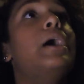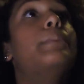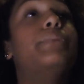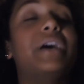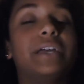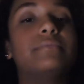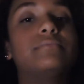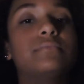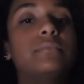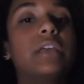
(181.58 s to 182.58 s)
But
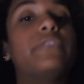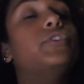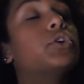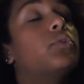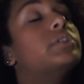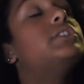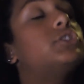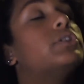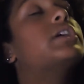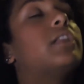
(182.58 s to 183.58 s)
if you're going to
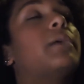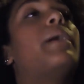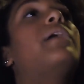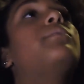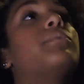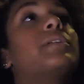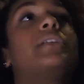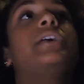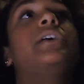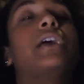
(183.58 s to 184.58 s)
join a club, I
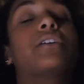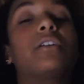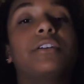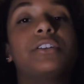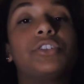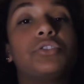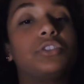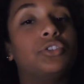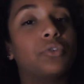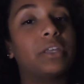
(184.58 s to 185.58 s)
really encourage you
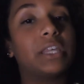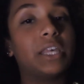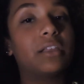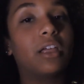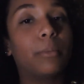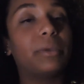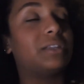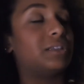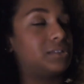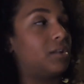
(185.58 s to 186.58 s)
to join Key Club.
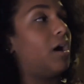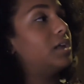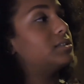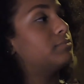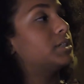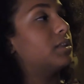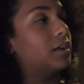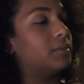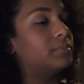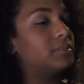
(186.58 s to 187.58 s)
It is an awesome
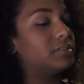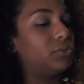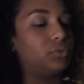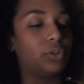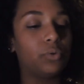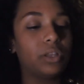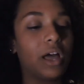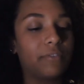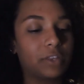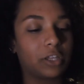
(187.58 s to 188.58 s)
club. You do a
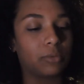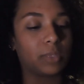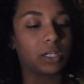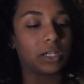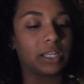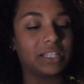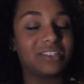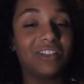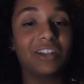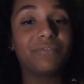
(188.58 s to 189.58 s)
lot for the community. It's a
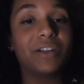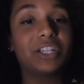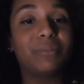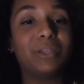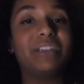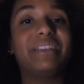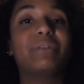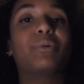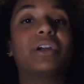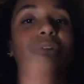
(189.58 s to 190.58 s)
lot of fun community
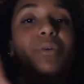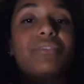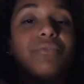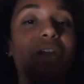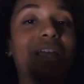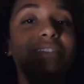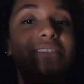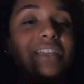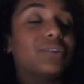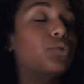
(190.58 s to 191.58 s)
work with
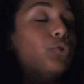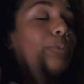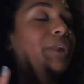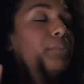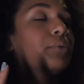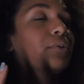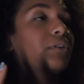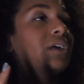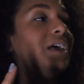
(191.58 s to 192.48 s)
friends and cool people.